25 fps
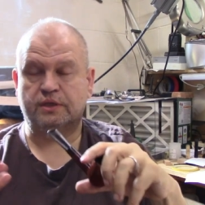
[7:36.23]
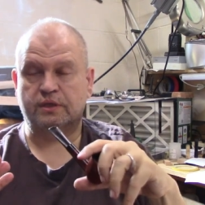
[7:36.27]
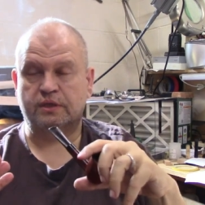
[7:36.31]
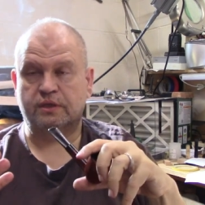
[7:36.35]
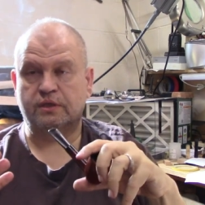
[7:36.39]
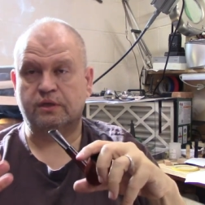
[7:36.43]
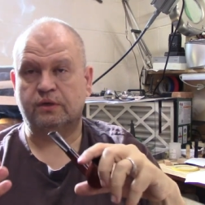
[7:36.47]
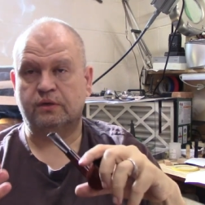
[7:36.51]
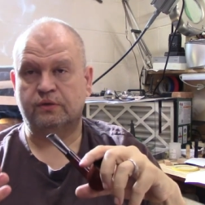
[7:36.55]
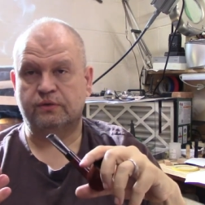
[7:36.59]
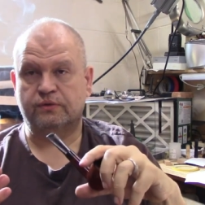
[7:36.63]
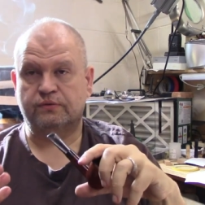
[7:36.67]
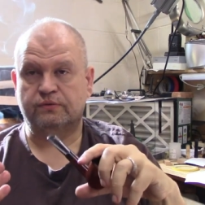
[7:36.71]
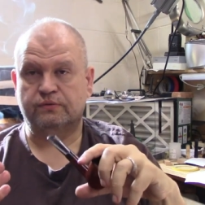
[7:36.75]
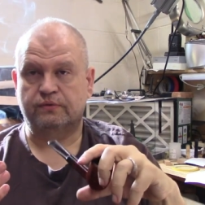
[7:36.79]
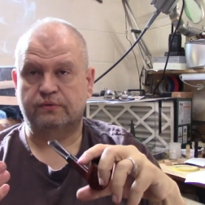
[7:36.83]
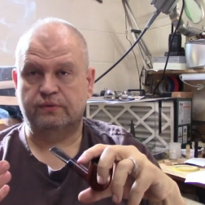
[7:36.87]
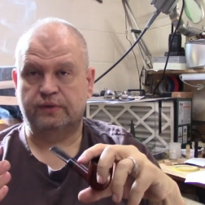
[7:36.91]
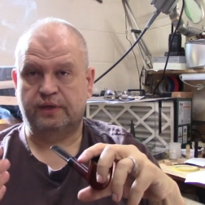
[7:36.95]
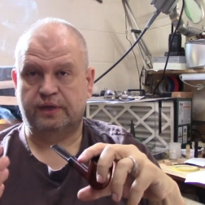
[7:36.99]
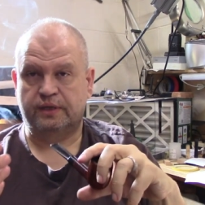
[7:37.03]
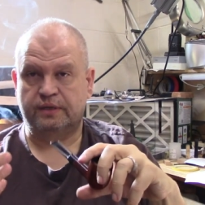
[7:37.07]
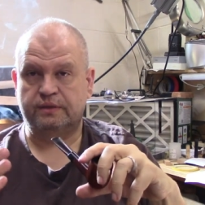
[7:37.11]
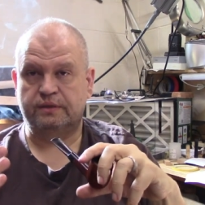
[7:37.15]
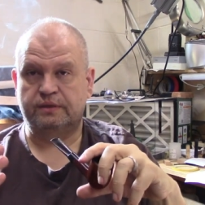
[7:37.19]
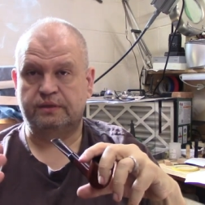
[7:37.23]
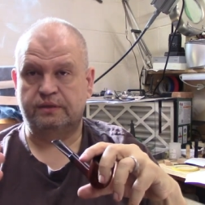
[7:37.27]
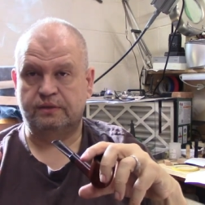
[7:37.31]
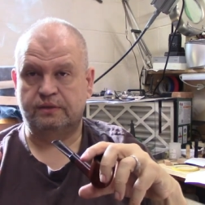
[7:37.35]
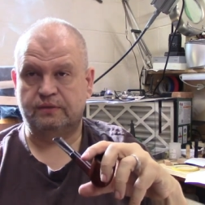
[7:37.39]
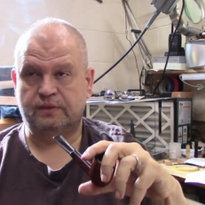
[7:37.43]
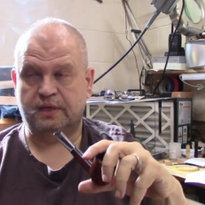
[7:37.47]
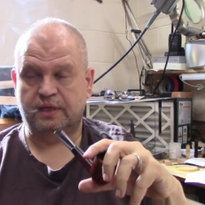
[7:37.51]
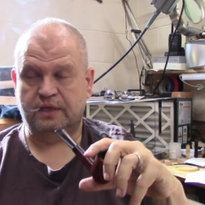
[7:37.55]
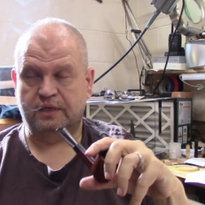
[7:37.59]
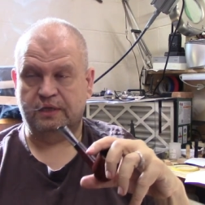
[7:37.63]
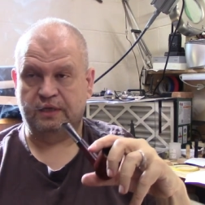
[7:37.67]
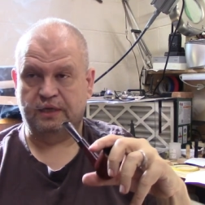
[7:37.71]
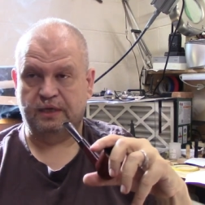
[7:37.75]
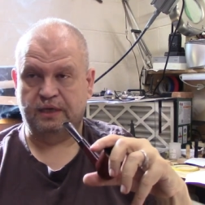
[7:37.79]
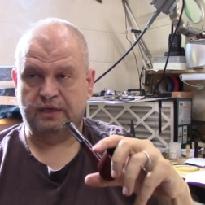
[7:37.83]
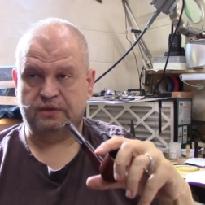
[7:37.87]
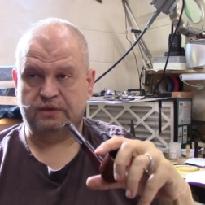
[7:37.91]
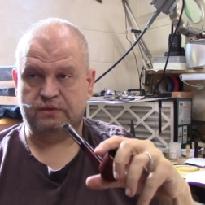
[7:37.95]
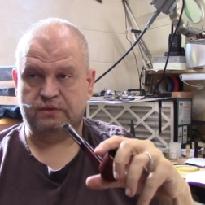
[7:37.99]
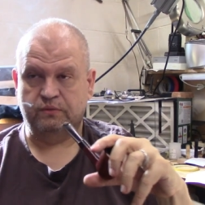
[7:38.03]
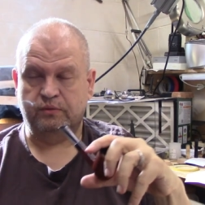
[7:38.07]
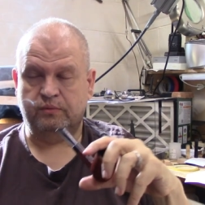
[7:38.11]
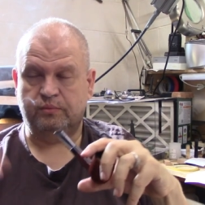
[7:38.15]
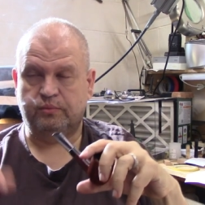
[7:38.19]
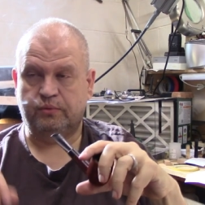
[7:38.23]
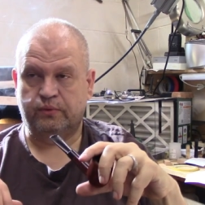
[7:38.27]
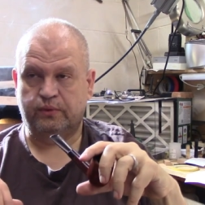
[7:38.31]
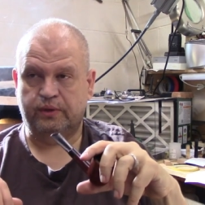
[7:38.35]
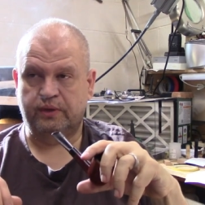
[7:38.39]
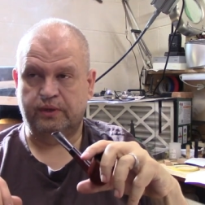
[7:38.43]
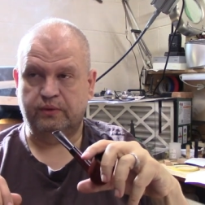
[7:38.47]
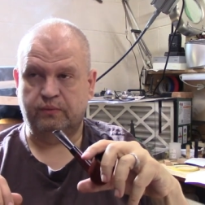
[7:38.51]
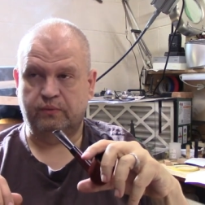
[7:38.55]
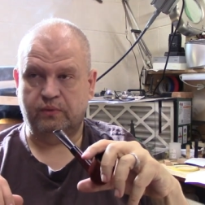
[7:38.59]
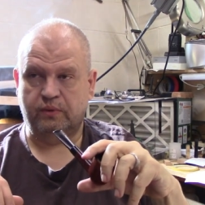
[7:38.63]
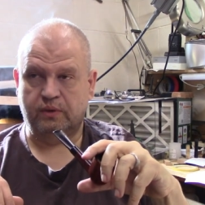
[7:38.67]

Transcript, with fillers: can go through and you can get to a point